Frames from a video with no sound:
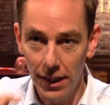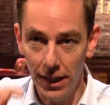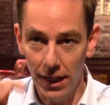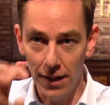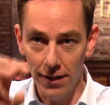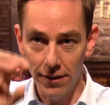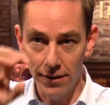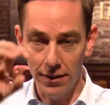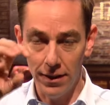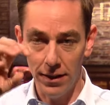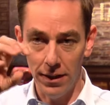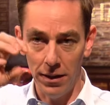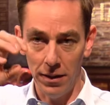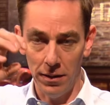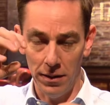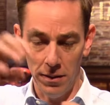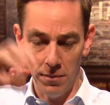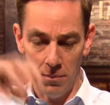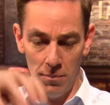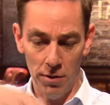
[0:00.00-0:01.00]
He has
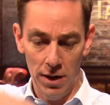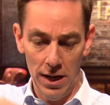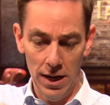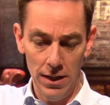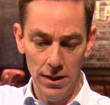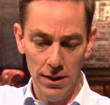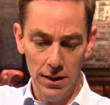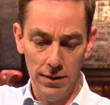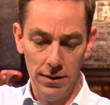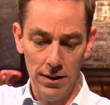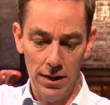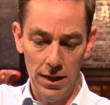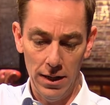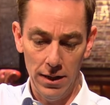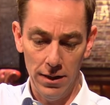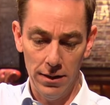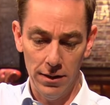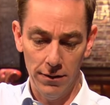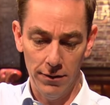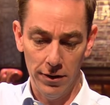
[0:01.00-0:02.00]
the brain the
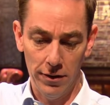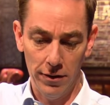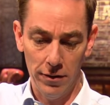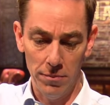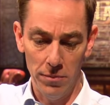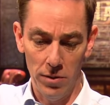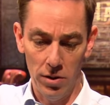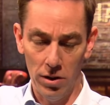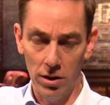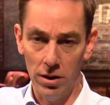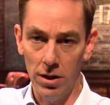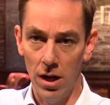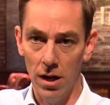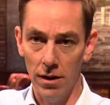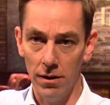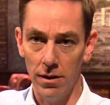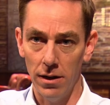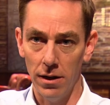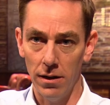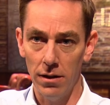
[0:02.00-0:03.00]
size of a small
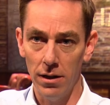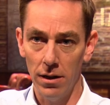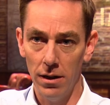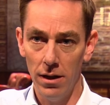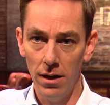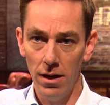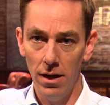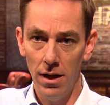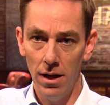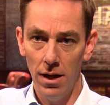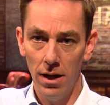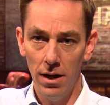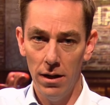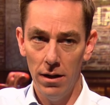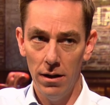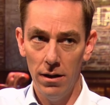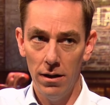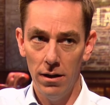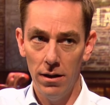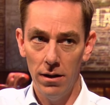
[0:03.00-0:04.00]
continent.
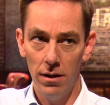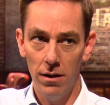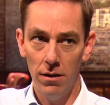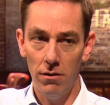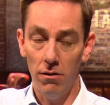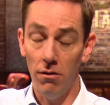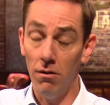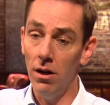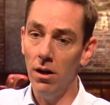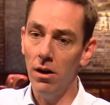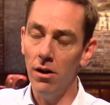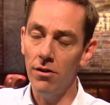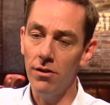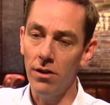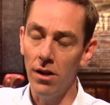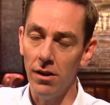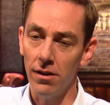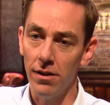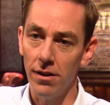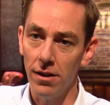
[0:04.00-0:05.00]
Or a large
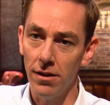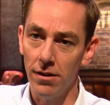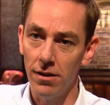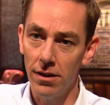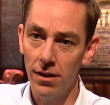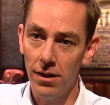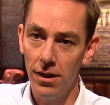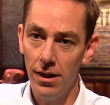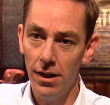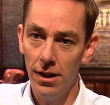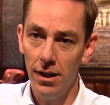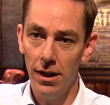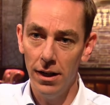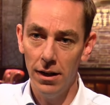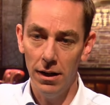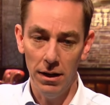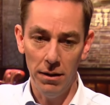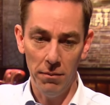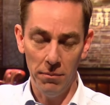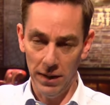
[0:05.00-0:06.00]
continent.
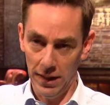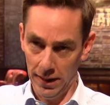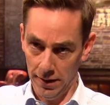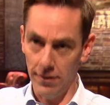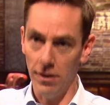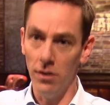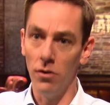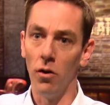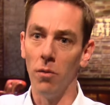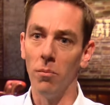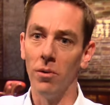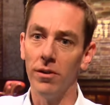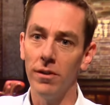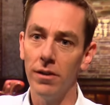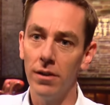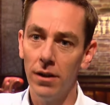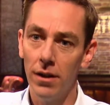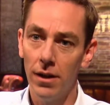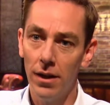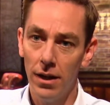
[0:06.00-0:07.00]
It's
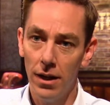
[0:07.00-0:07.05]
enormous.